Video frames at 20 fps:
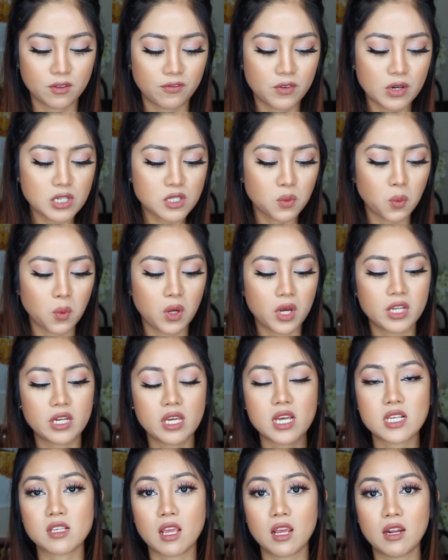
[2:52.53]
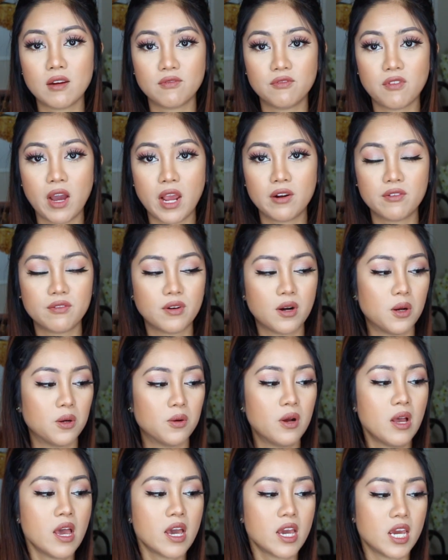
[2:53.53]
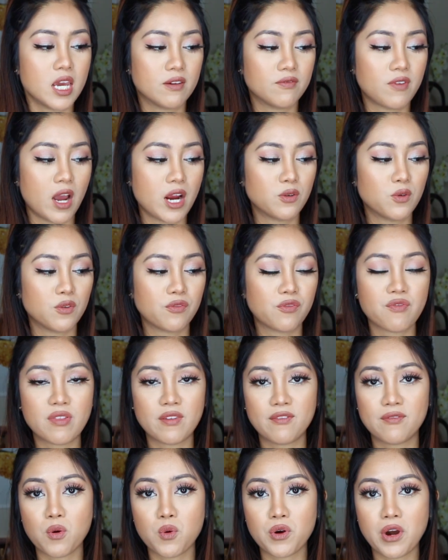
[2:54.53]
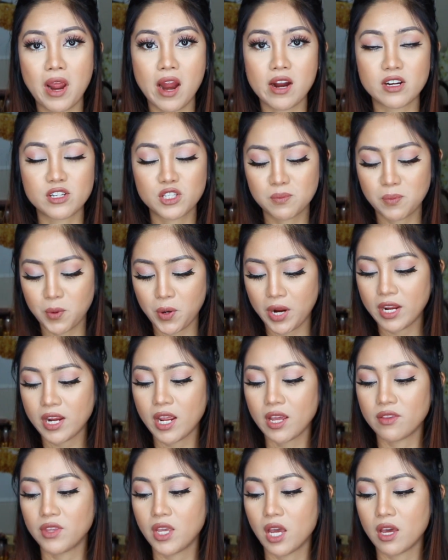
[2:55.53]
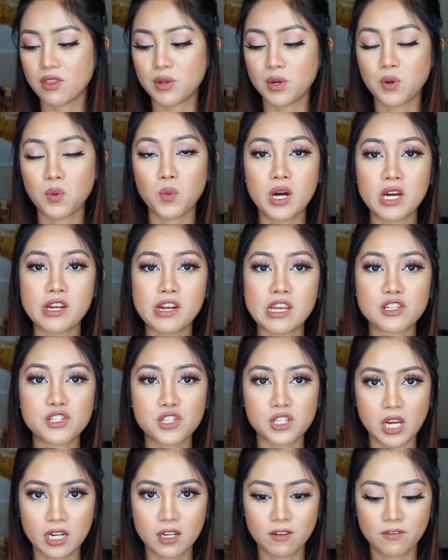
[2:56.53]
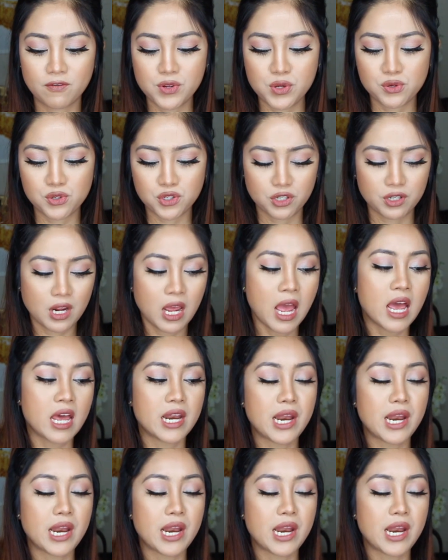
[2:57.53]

The first one is Enviro 54 Hairspray, and the other one is Shine Infusion.